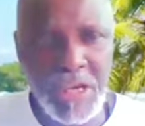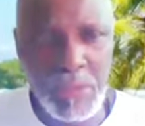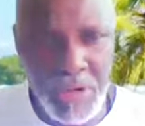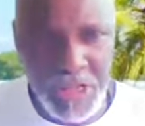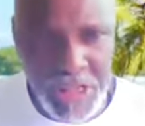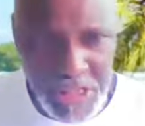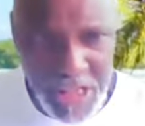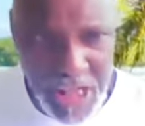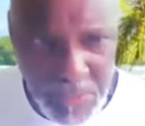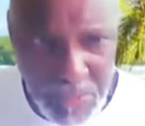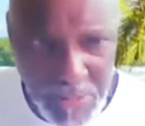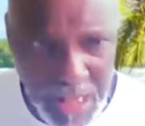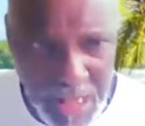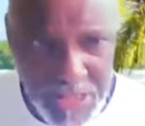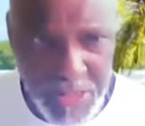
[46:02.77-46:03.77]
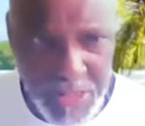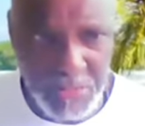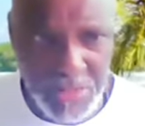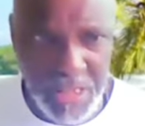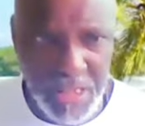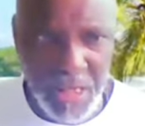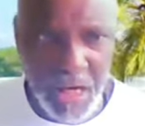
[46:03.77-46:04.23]
things which
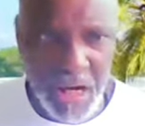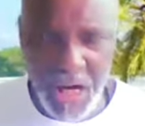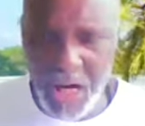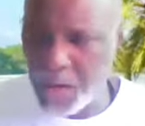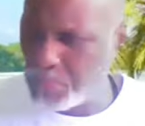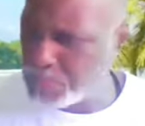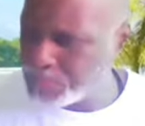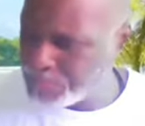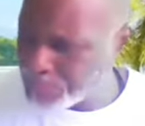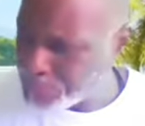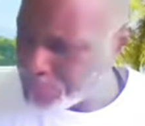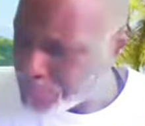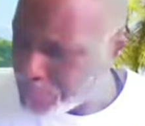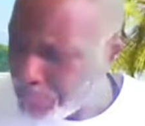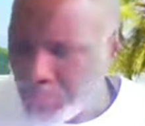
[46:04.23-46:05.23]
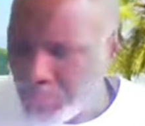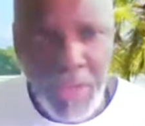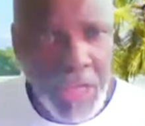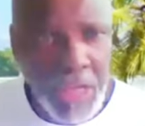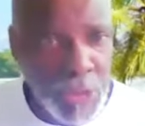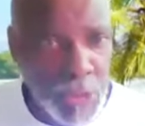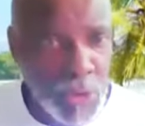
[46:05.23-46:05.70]
enable us to be uh,
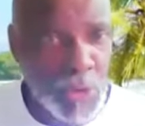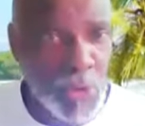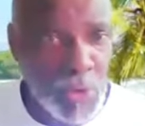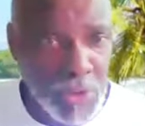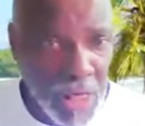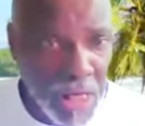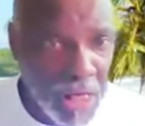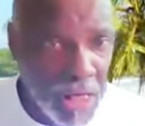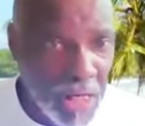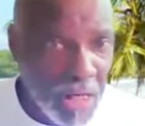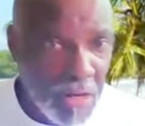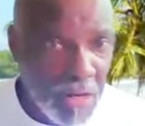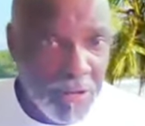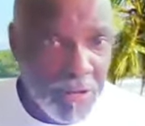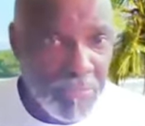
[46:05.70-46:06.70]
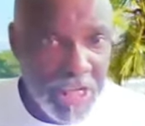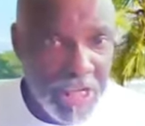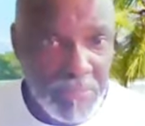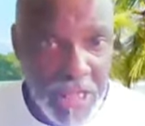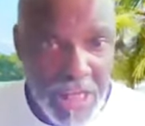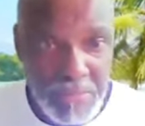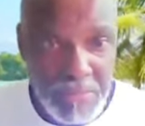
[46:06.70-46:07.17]
in good order
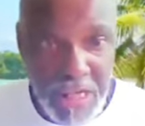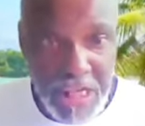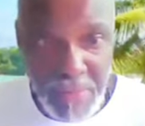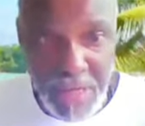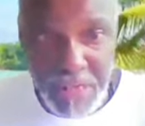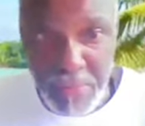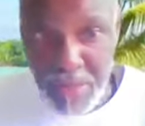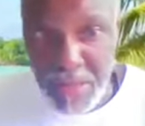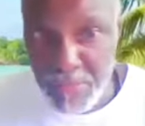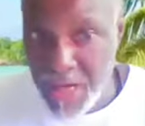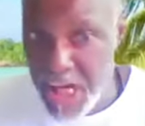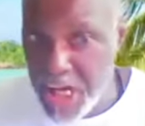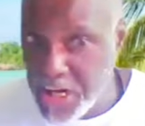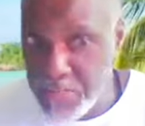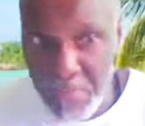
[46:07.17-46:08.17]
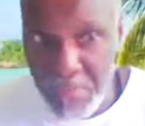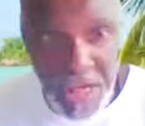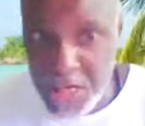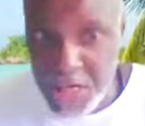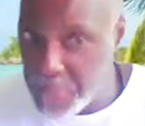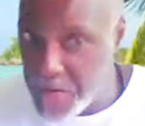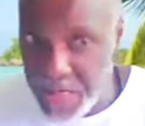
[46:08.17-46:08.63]
for many, many, many, many, many,
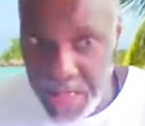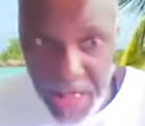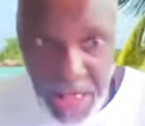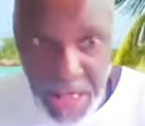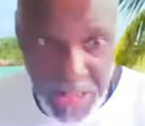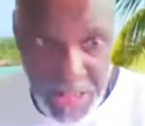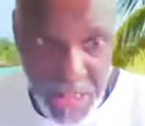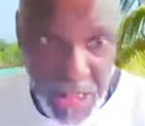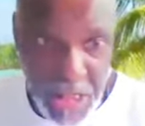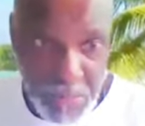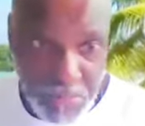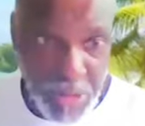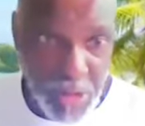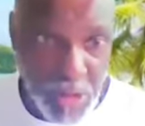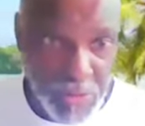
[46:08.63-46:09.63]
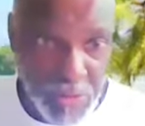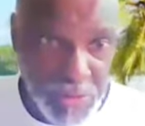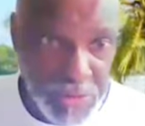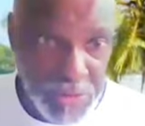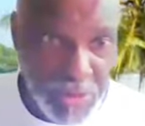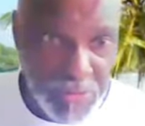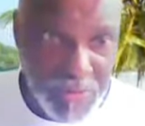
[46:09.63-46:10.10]
many, many, many years
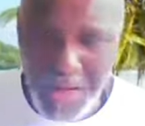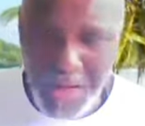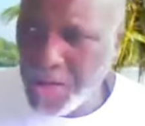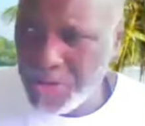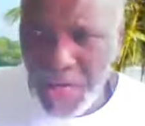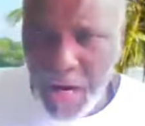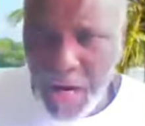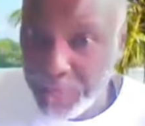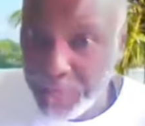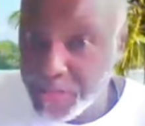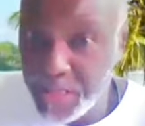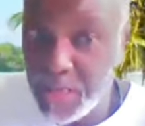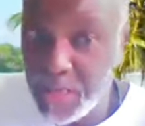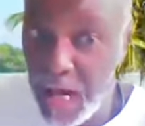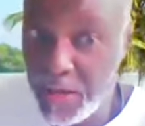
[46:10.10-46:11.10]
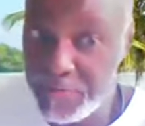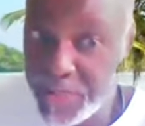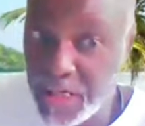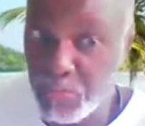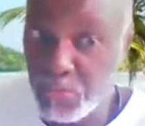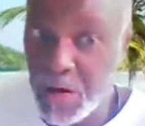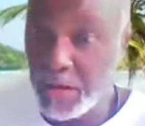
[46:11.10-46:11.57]
beyond. So now I've
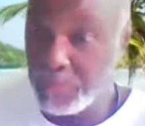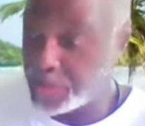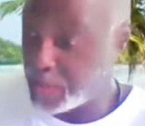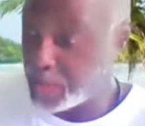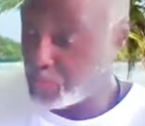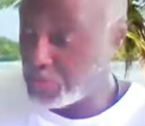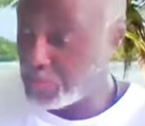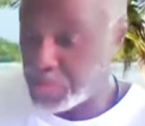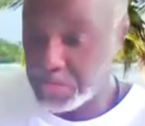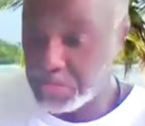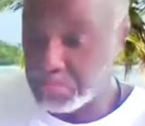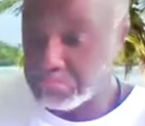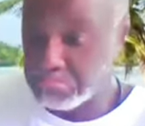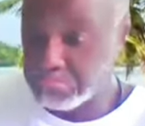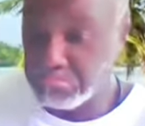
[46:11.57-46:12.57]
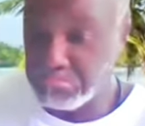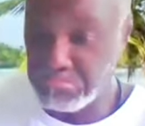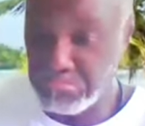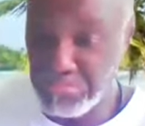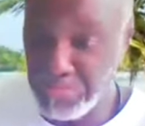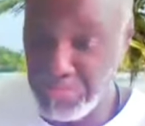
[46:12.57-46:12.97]
seen, I've seen, I've seen women